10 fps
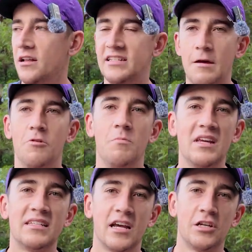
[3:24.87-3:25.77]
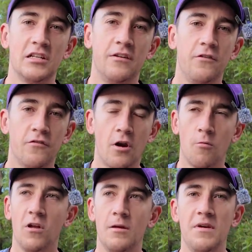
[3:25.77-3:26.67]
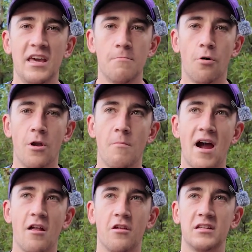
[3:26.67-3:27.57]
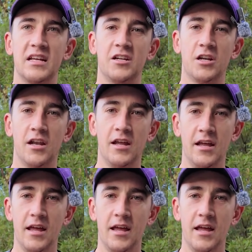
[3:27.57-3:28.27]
Same with big sessions. If you've got a really big important marathon session,